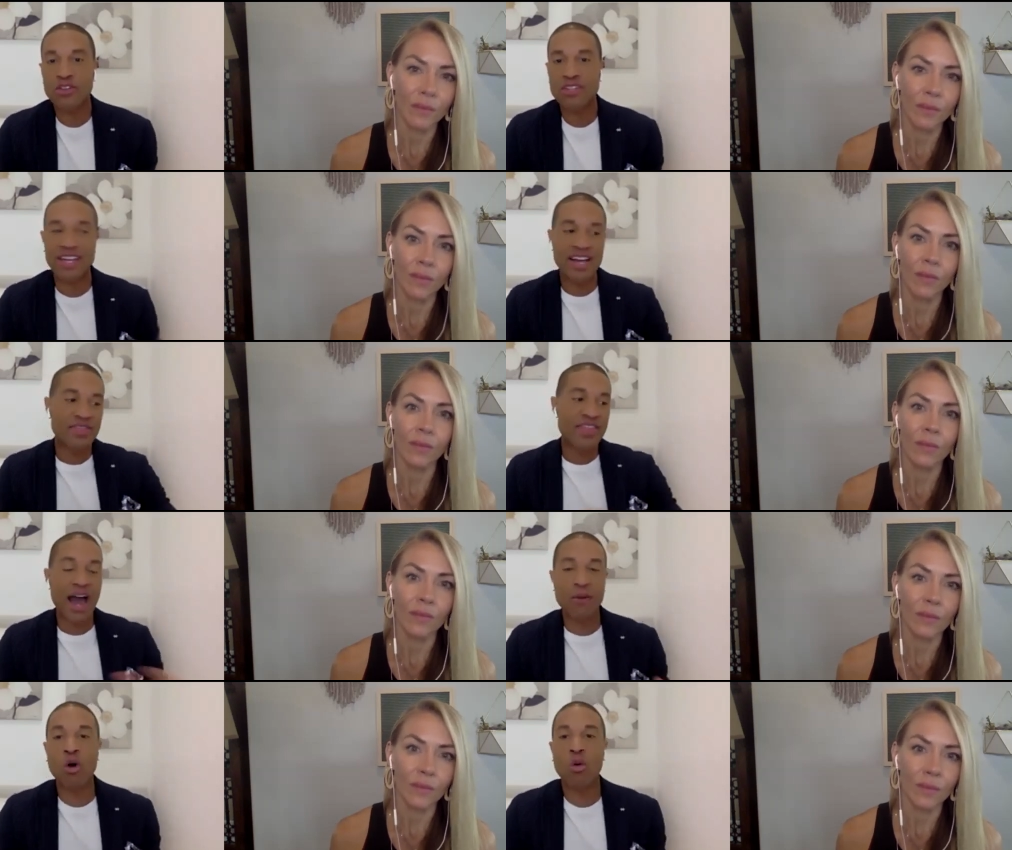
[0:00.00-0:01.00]
Speaker 1: that
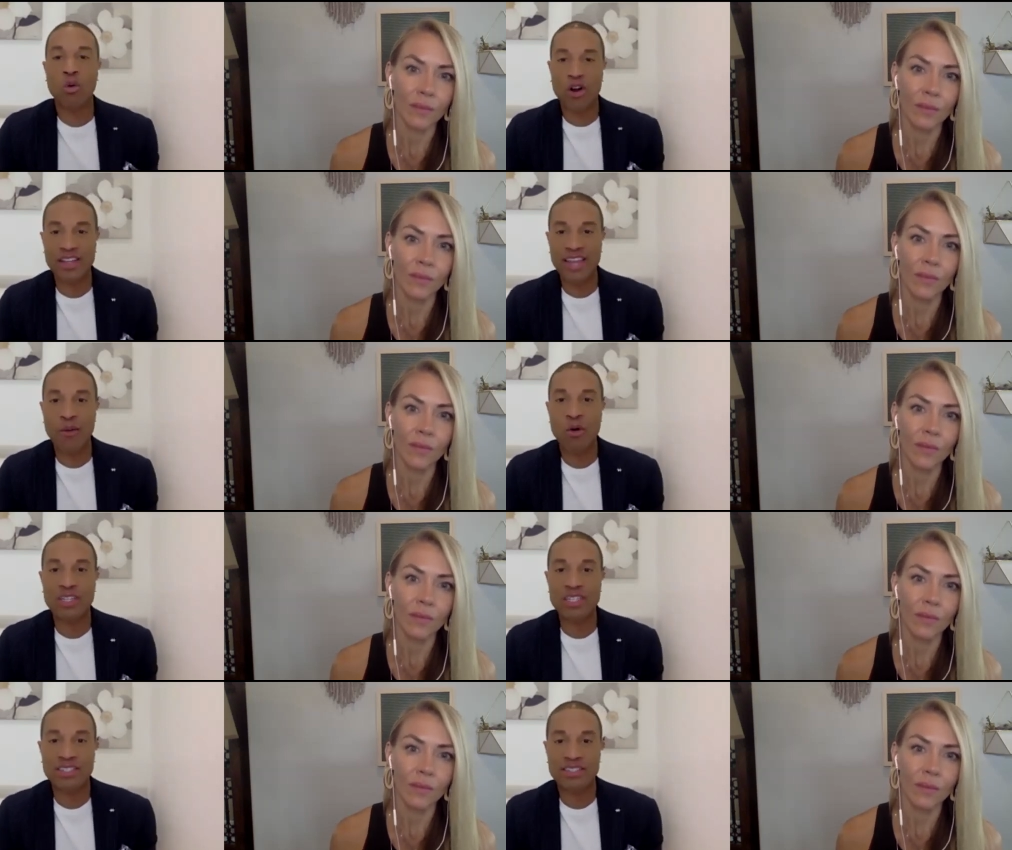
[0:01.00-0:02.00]
that won't work and that won't
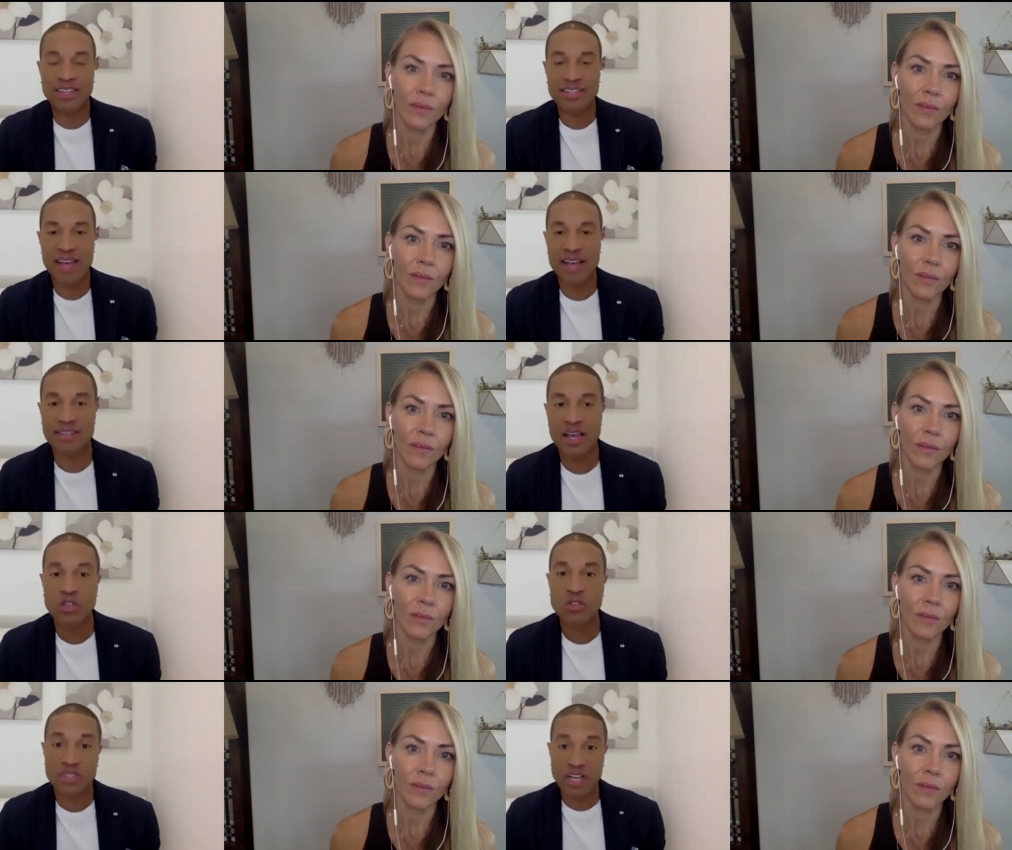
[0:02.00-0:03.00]
lead to success.
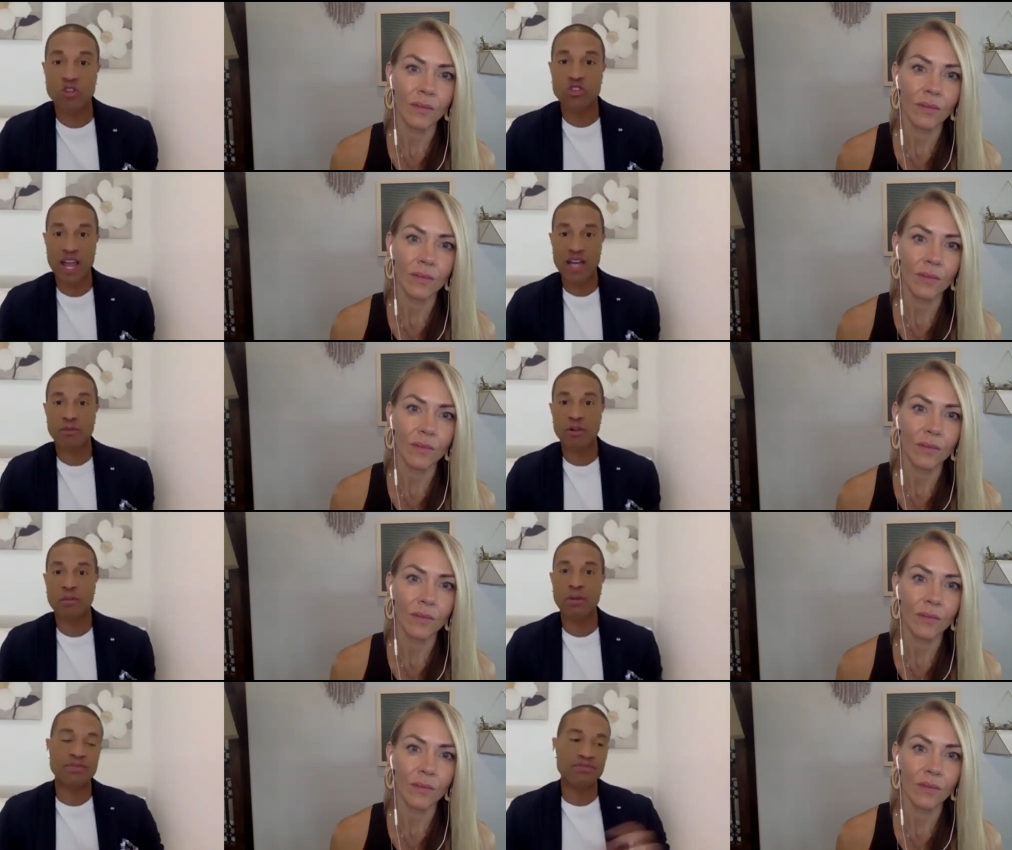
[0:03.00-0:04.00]
So it's understandable,
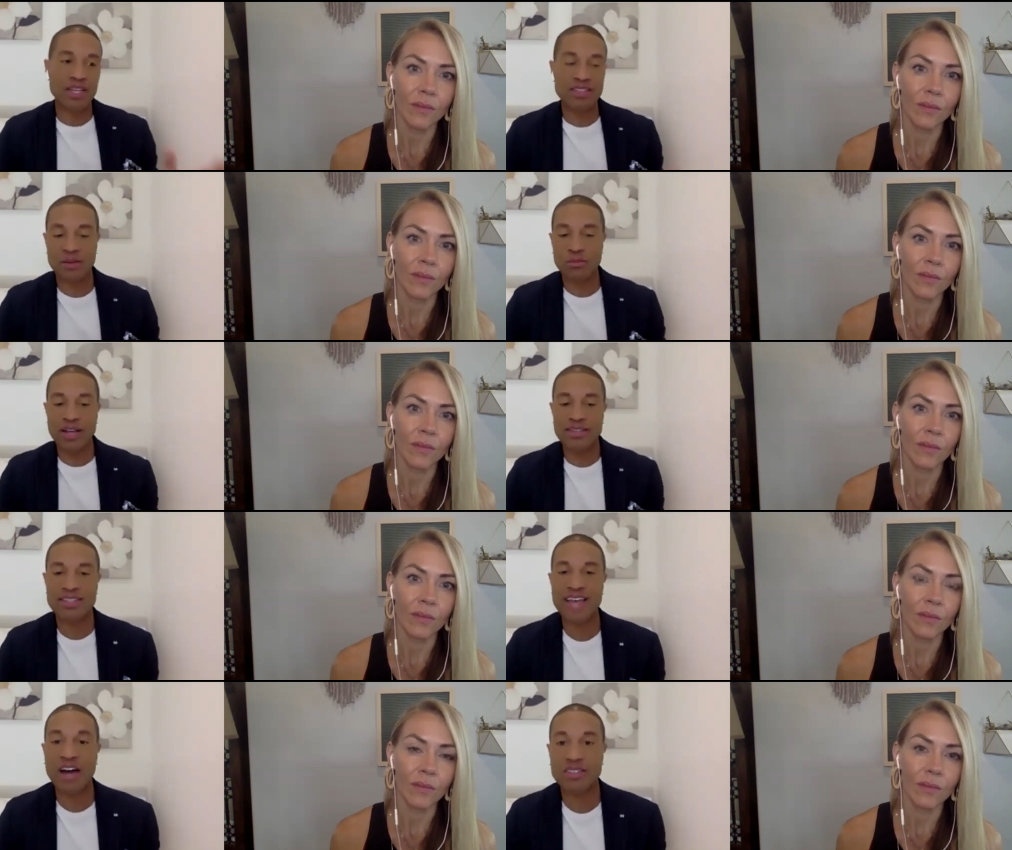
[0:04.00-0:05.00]
but in some ways
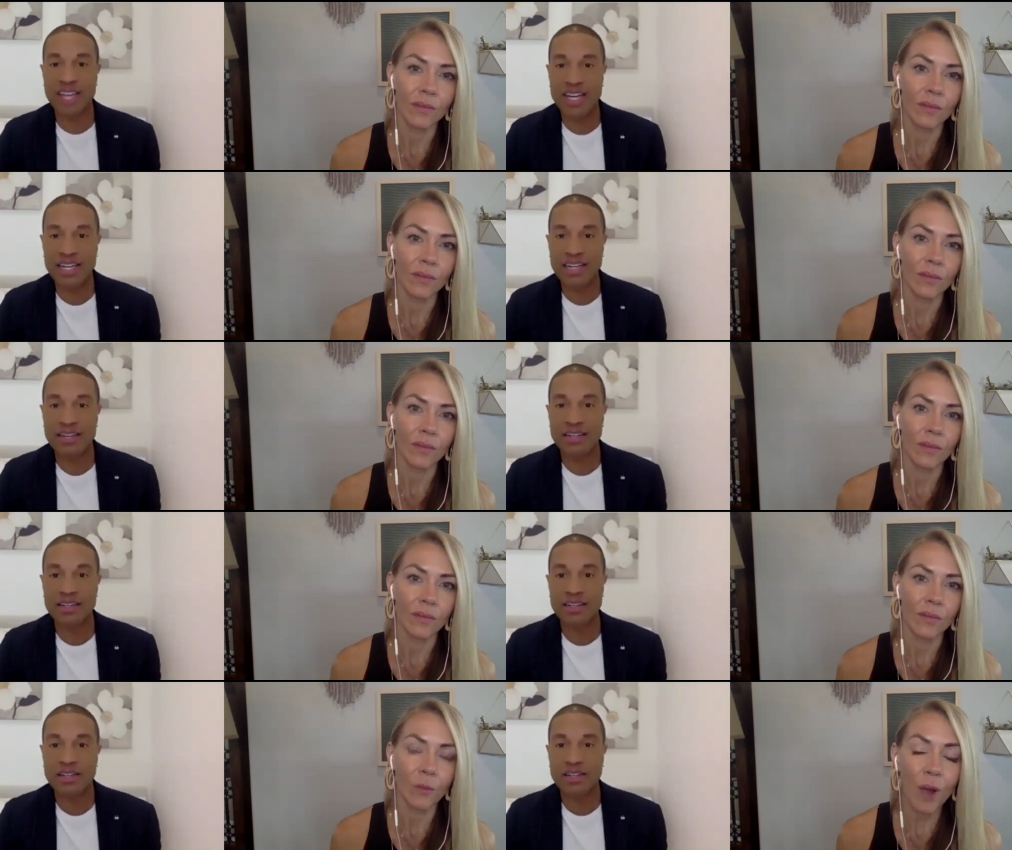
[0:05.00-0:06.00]
it's outdated.
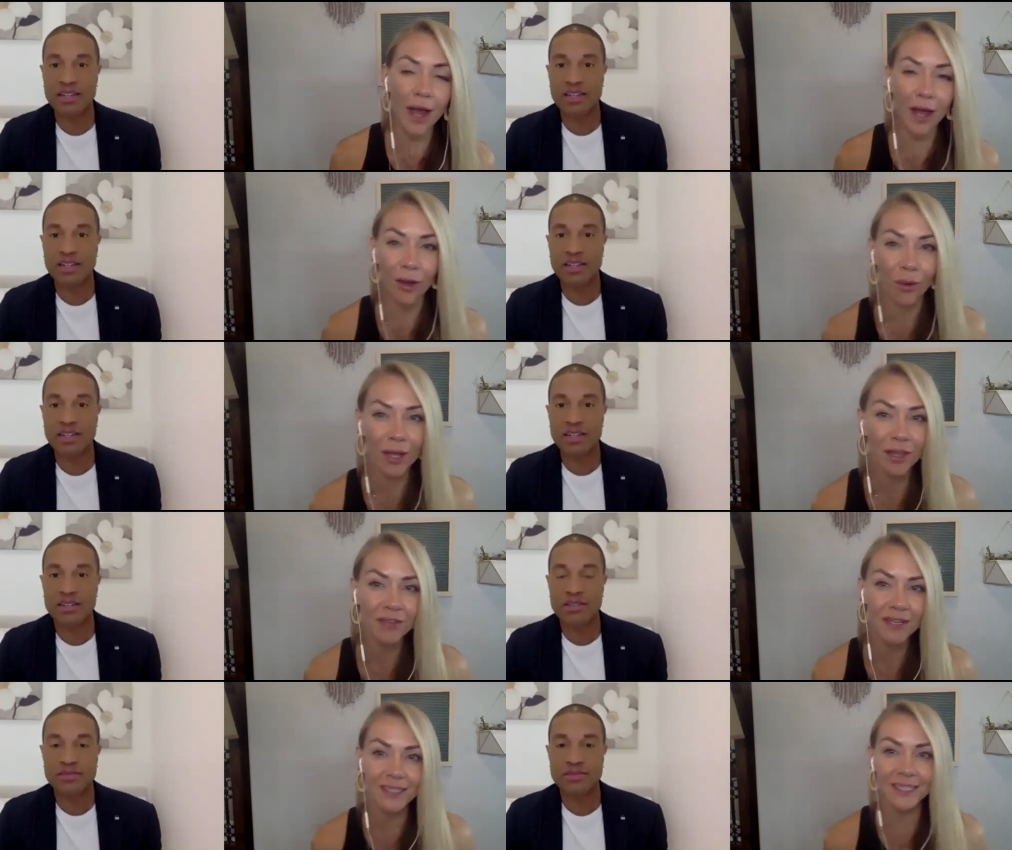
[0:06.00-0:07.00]
Speaker 2: Wow. I
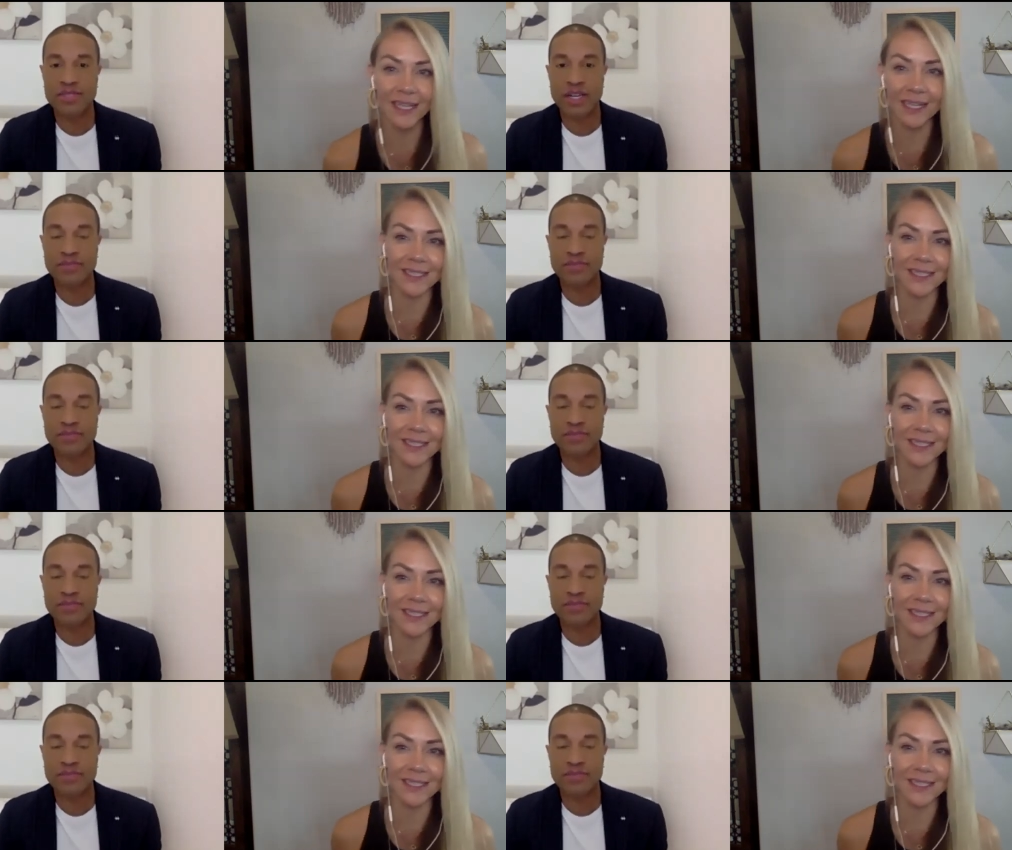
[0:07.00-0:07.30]
love that insight, because